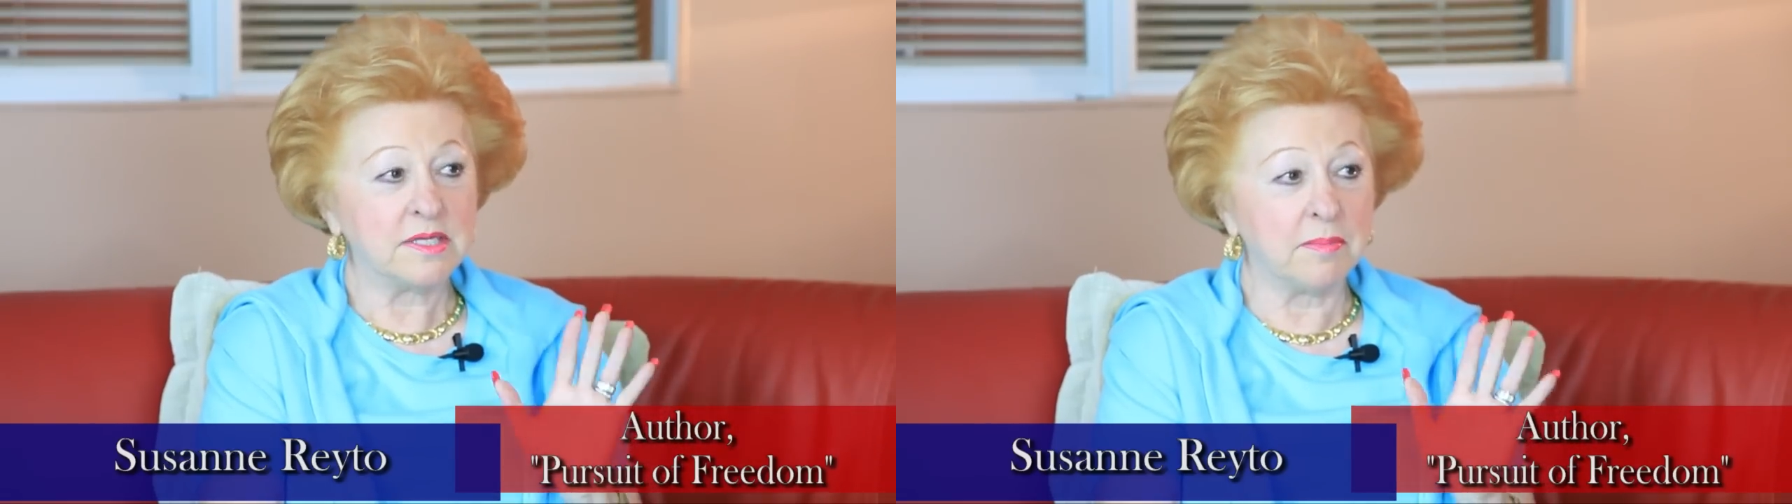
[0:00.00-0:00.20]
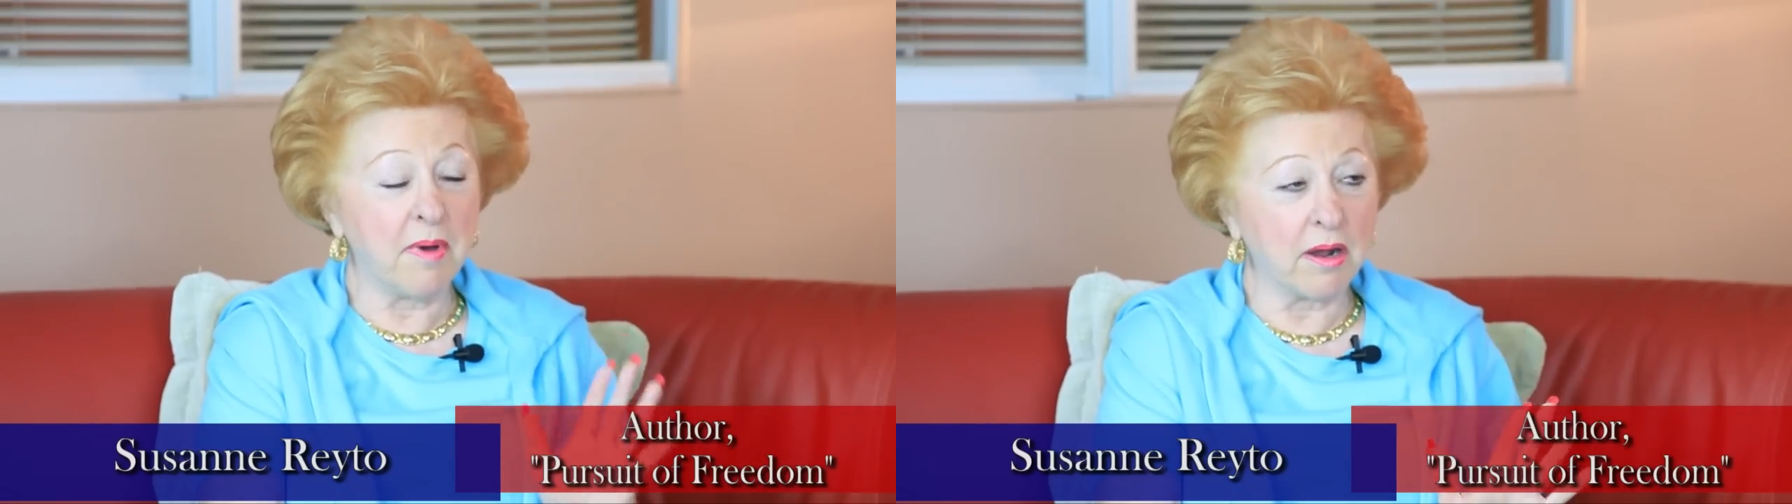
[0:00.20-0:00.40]

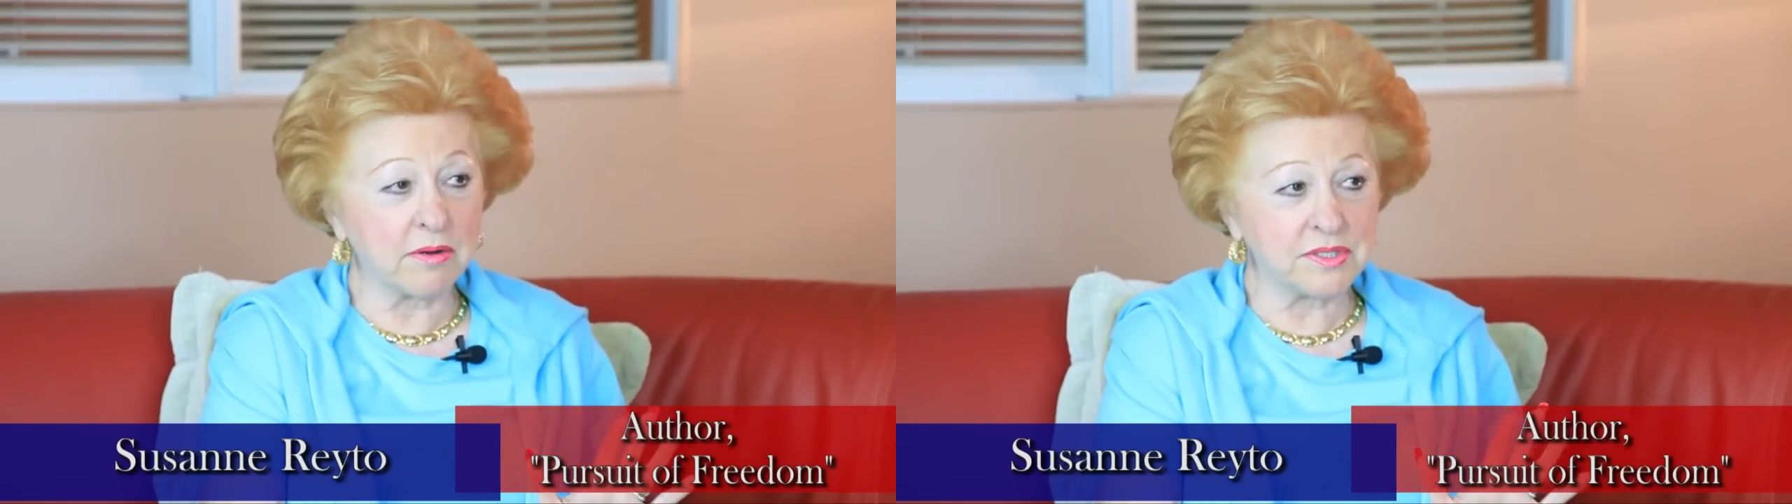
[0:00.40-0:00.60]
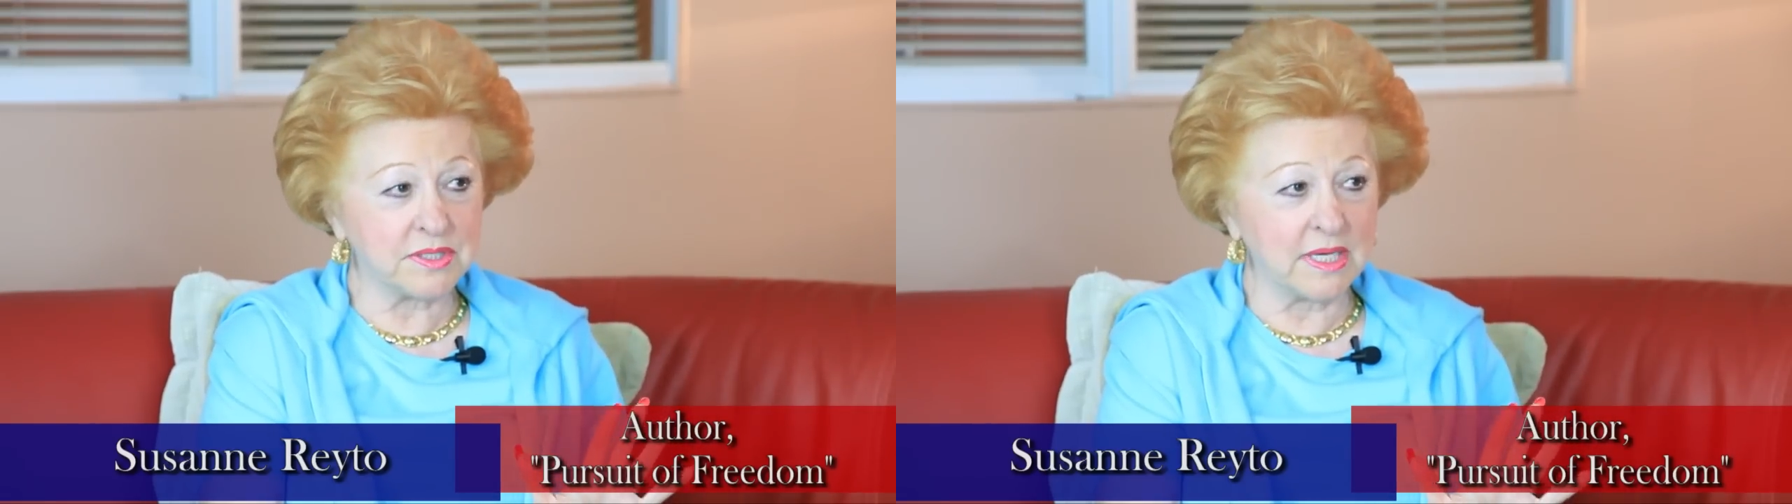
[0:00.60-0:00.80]

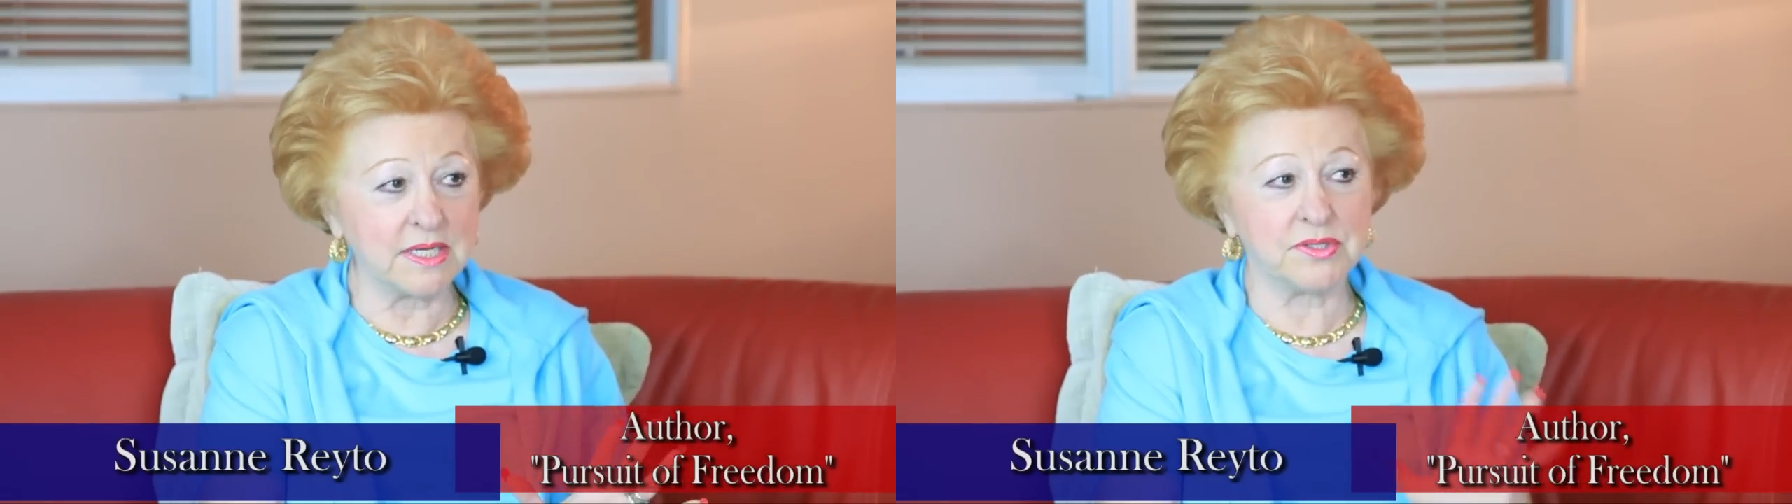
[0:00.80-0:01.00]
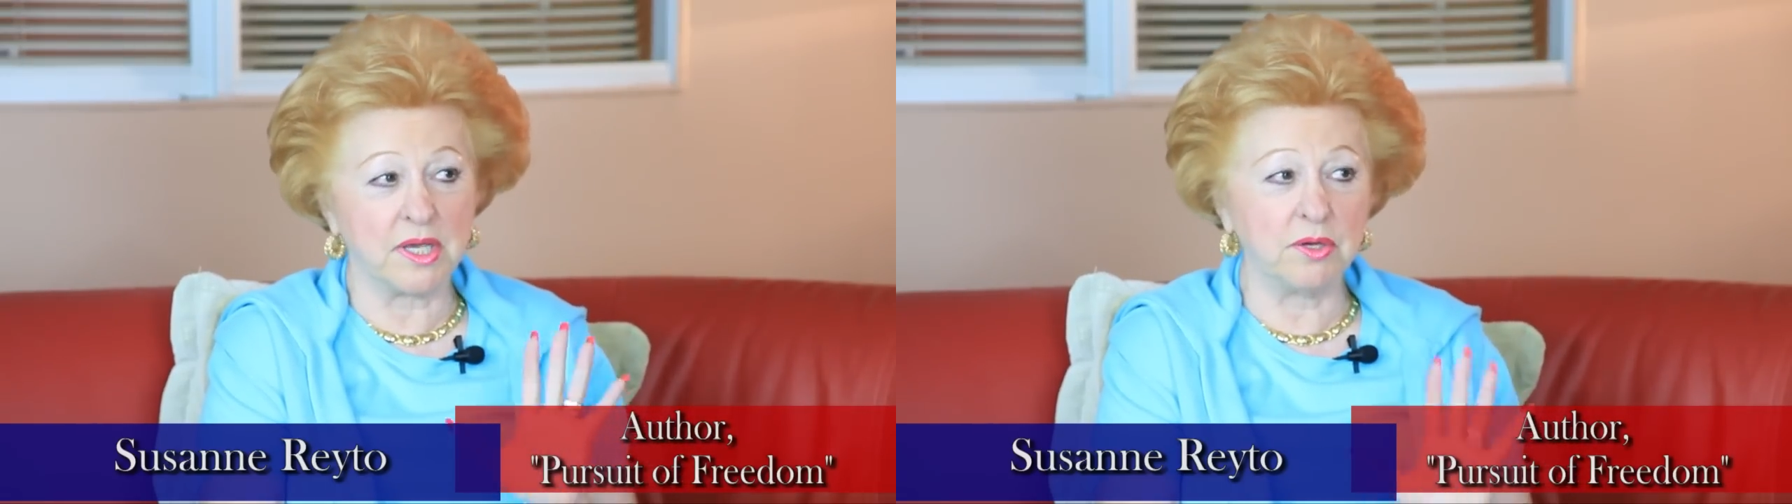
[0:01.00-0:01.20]
democracy is a